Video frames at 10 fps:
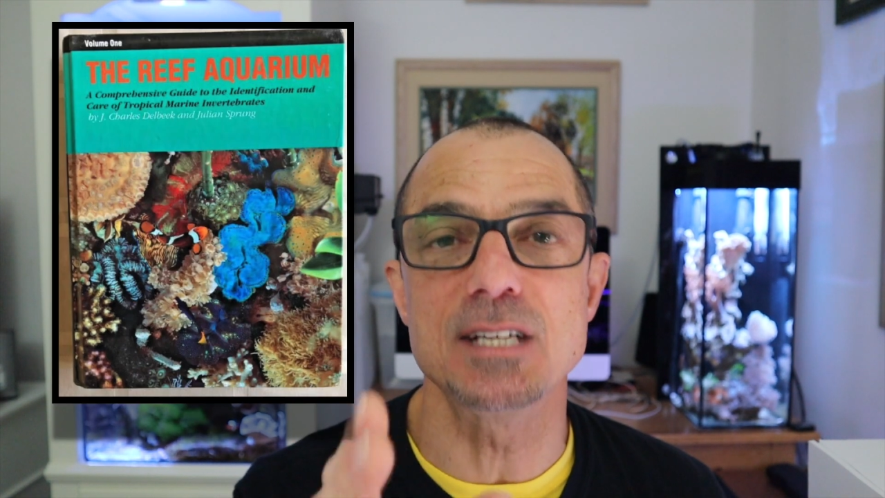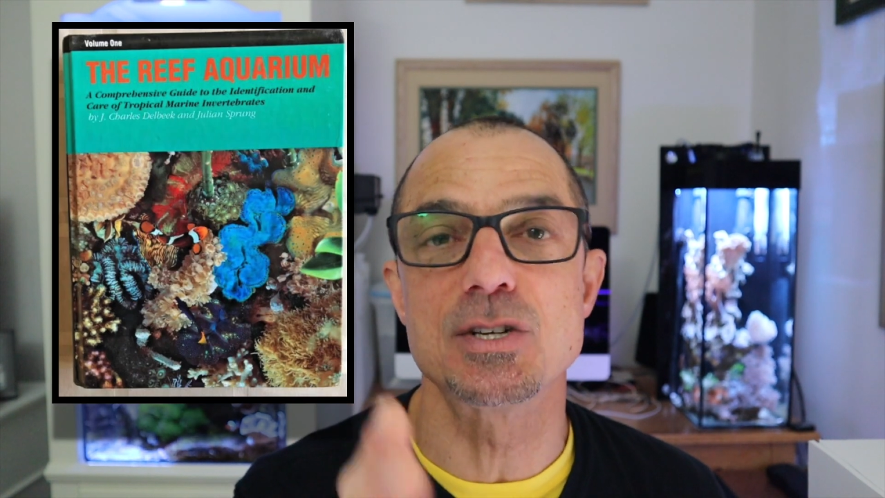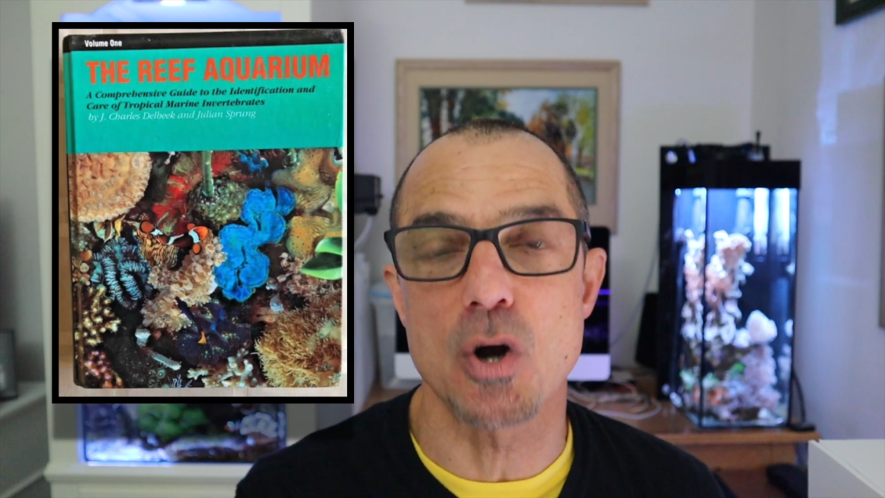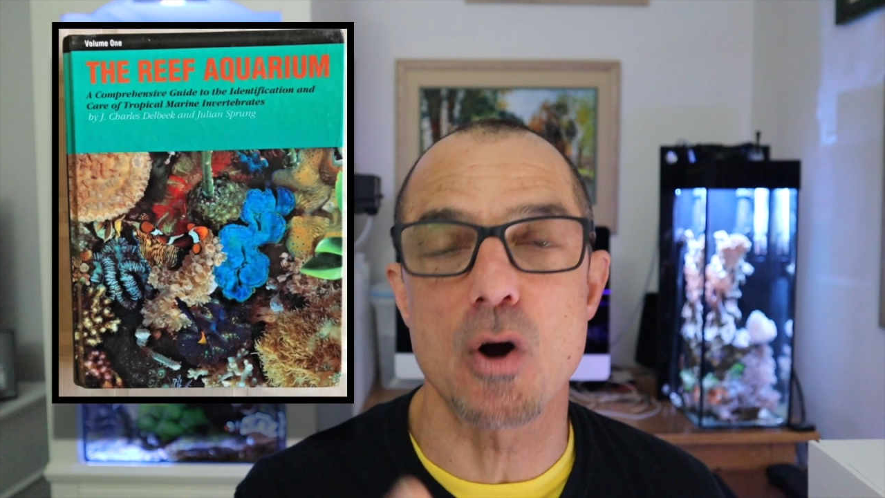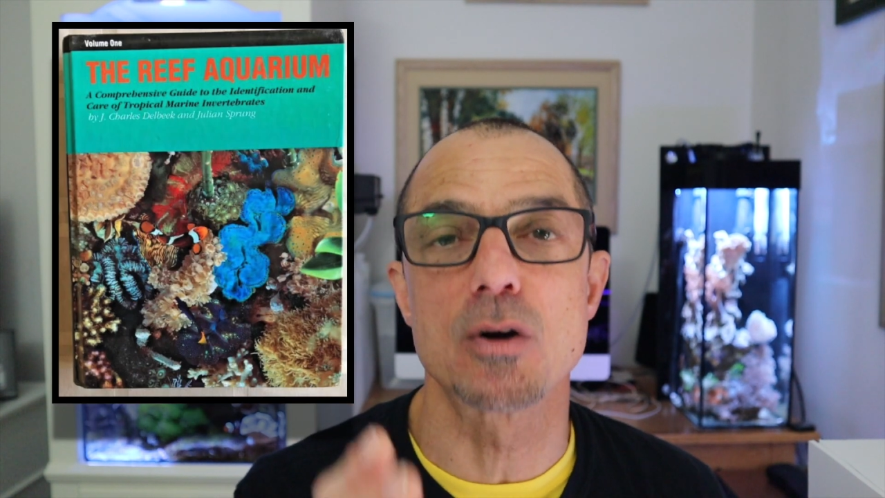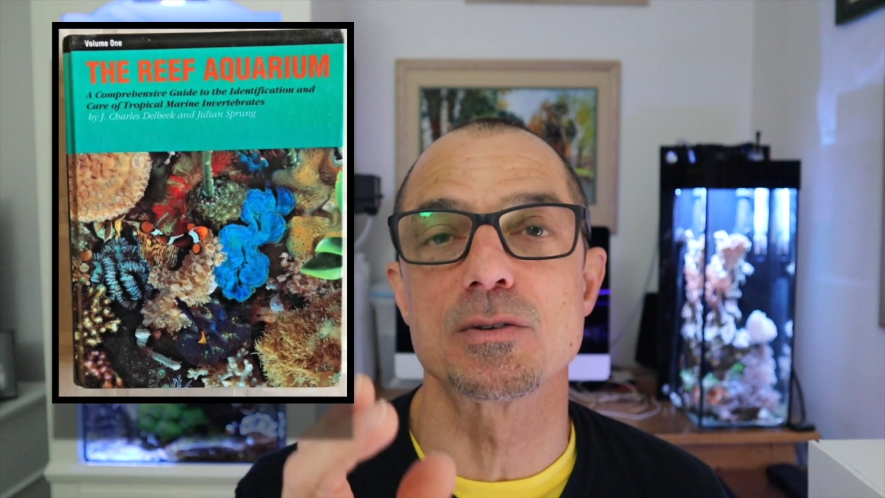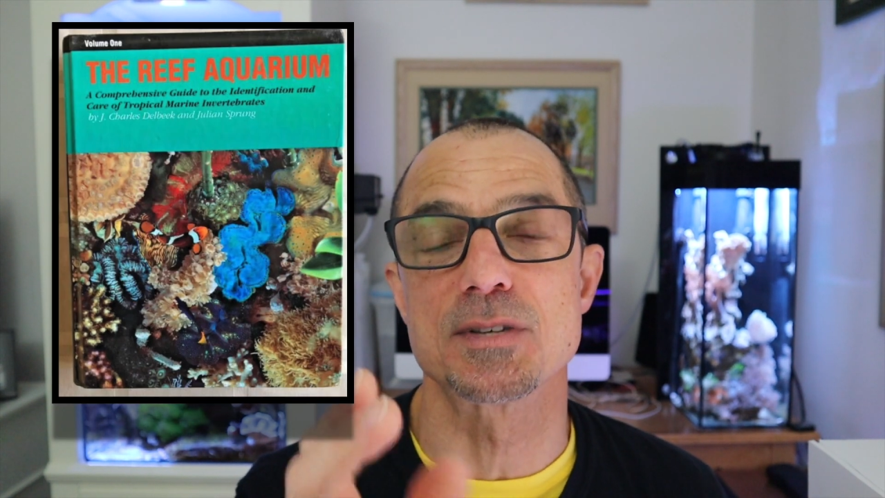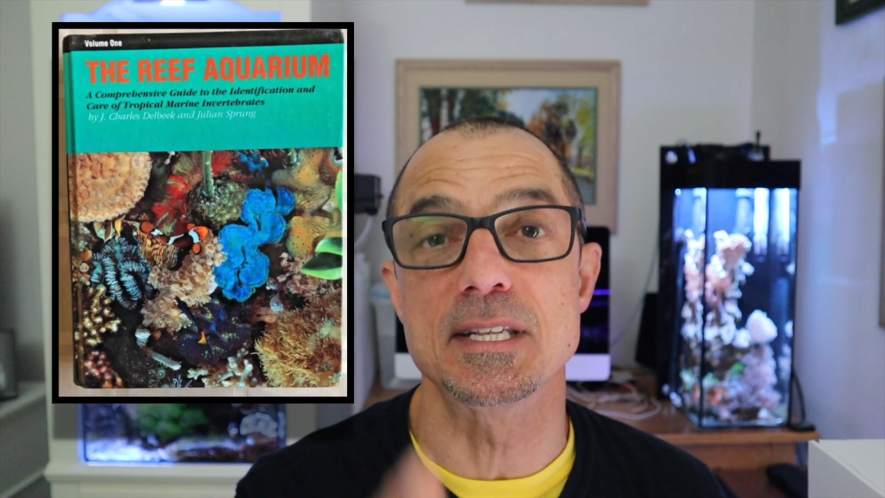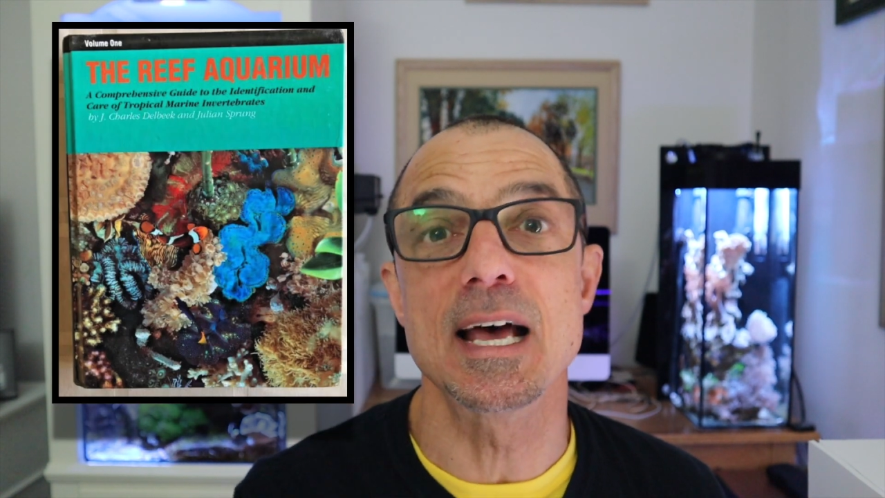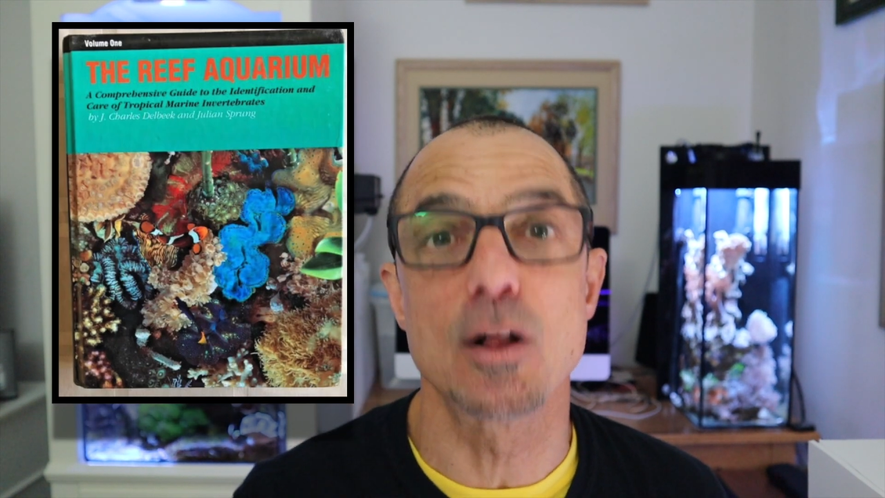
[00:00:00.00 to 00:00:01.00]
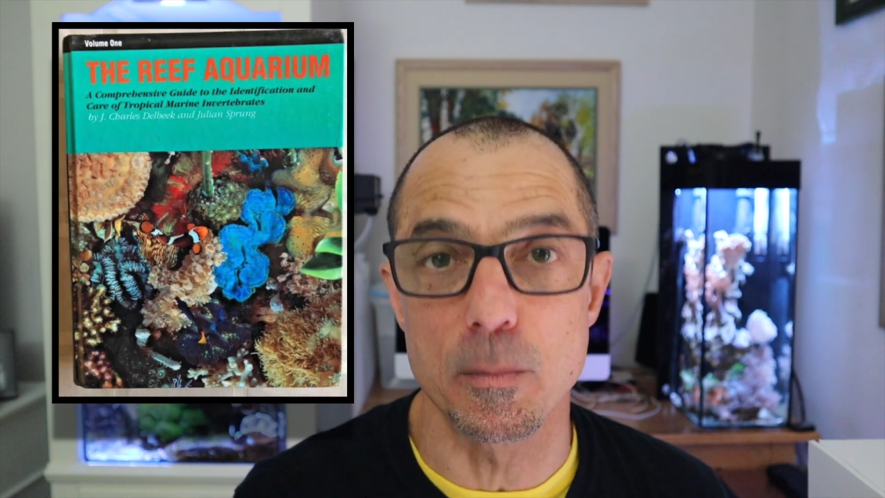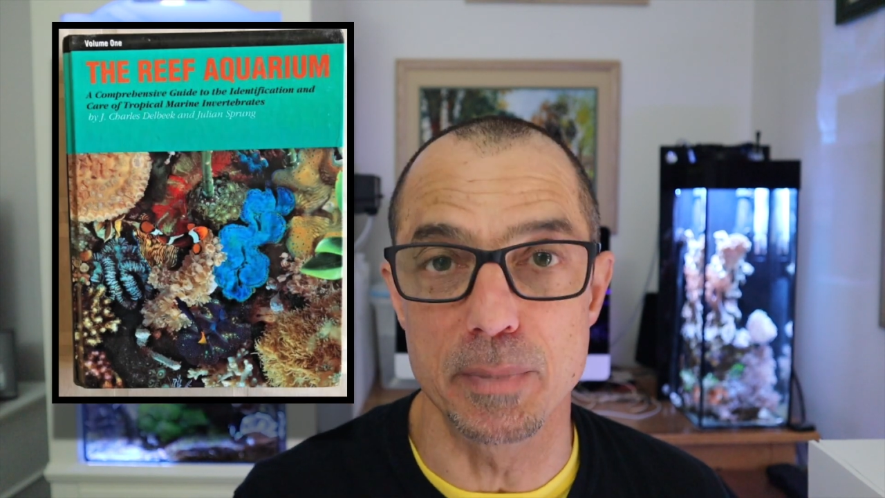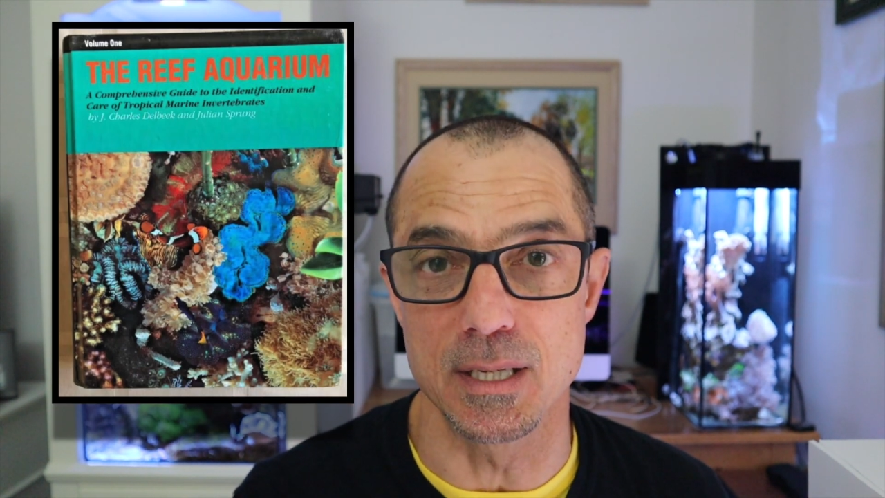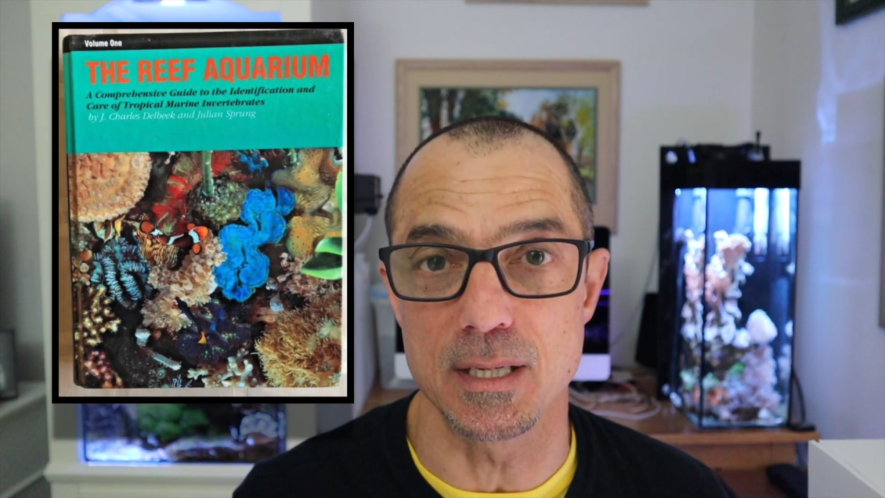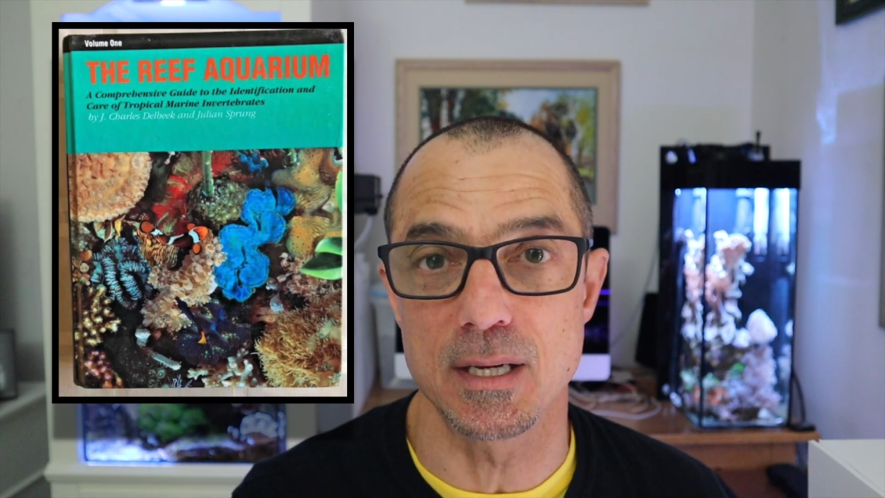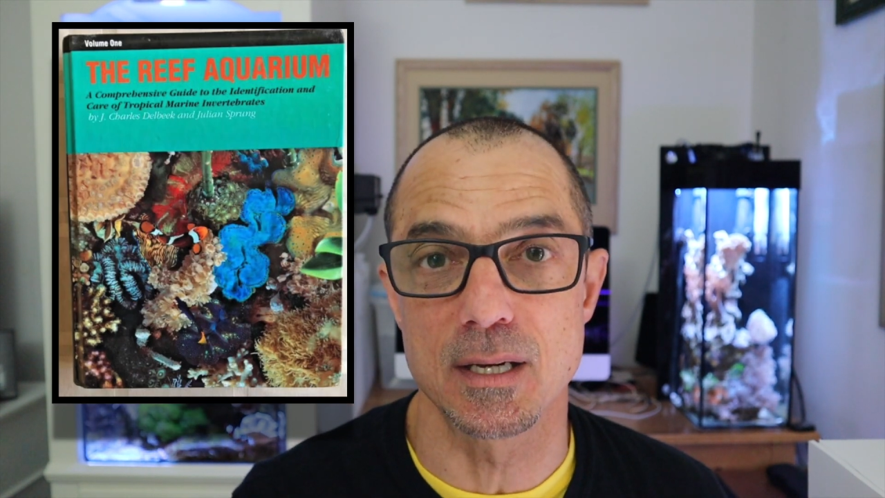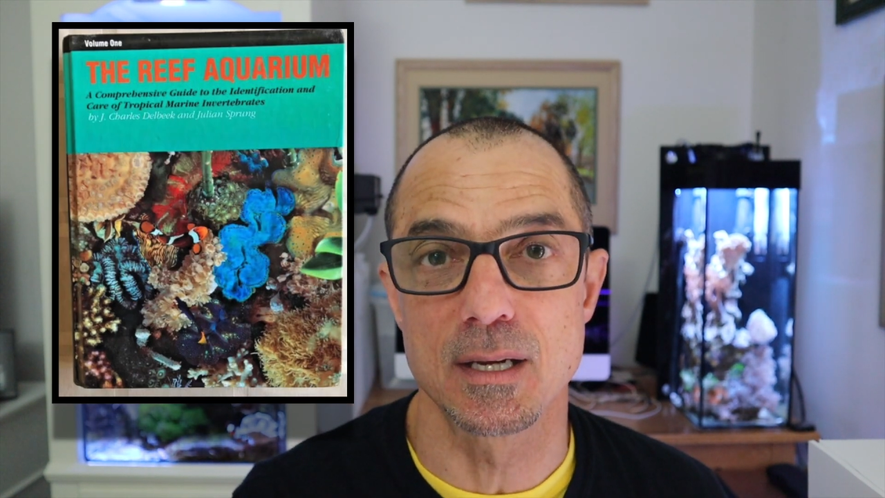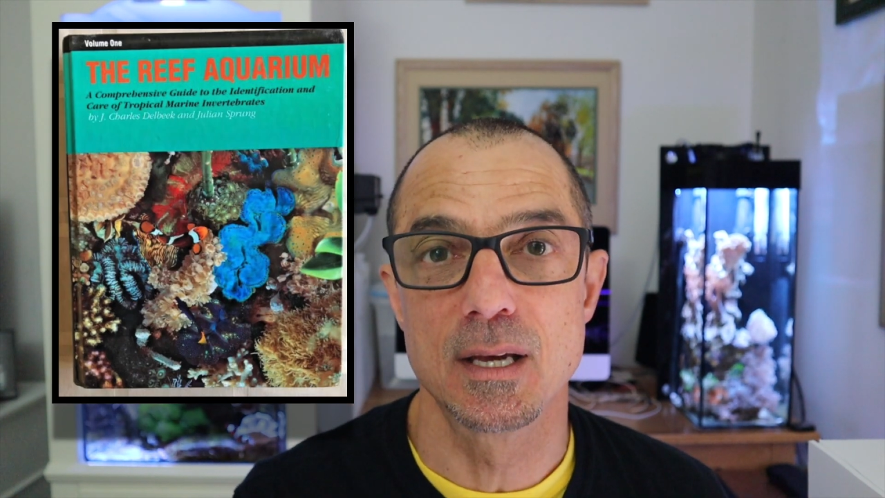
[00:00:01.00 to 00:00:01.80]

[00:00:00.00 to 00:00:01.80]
Charles Delbeek.